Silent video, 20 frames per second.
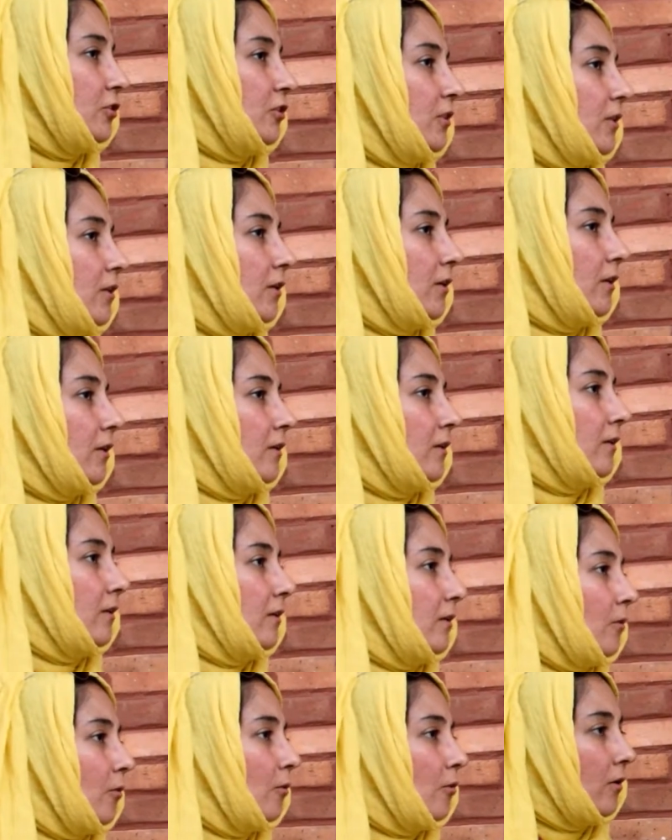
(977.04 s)
to share
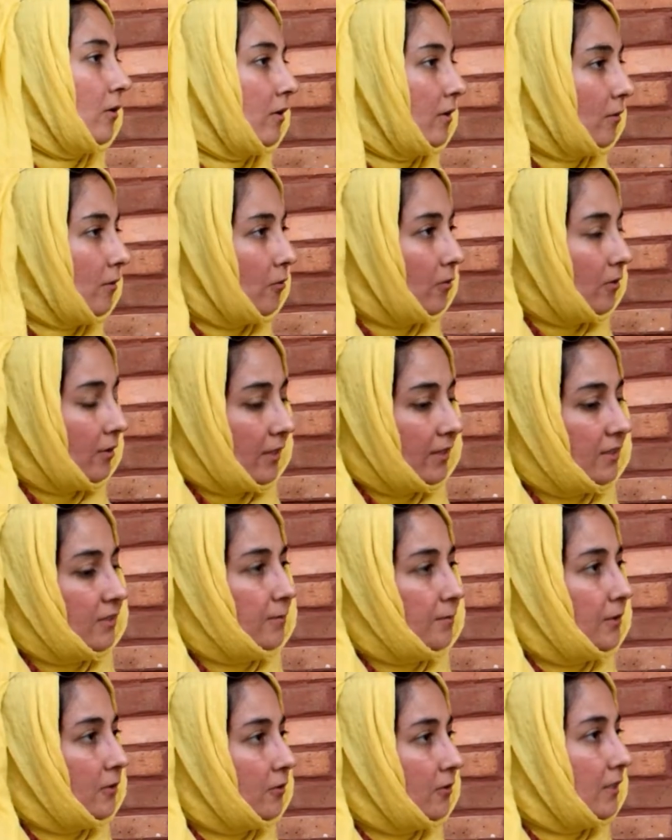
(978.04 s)
or
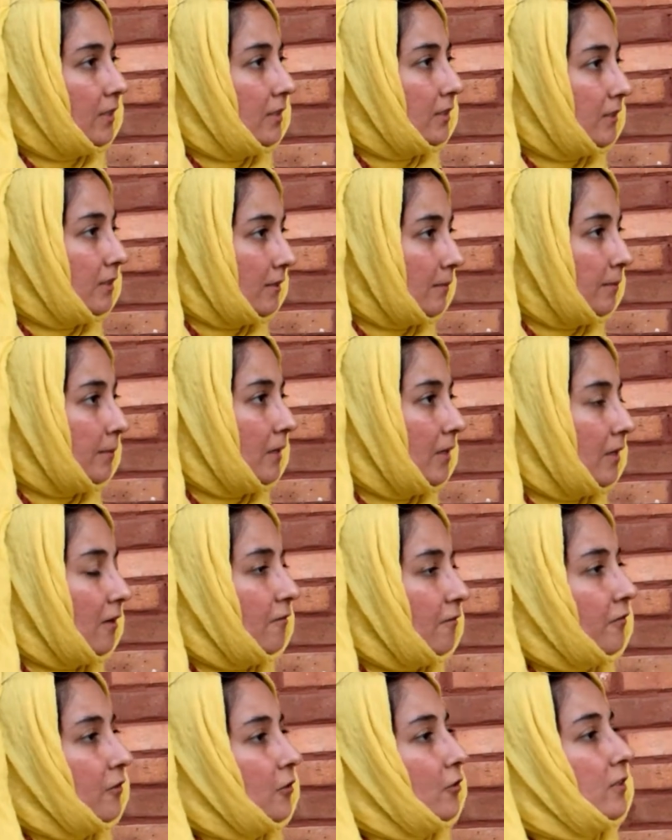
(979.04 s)
experience a
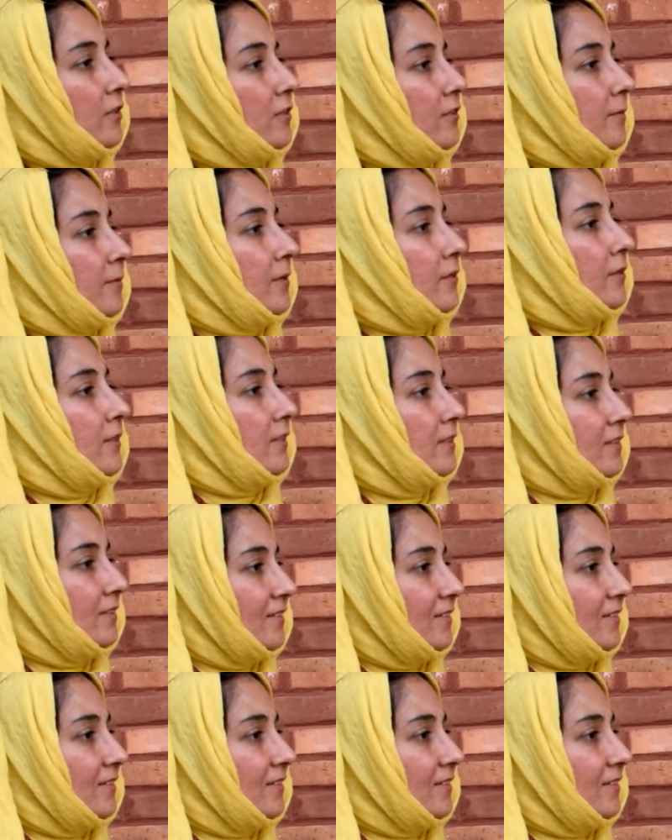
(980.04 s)
bit of your experience.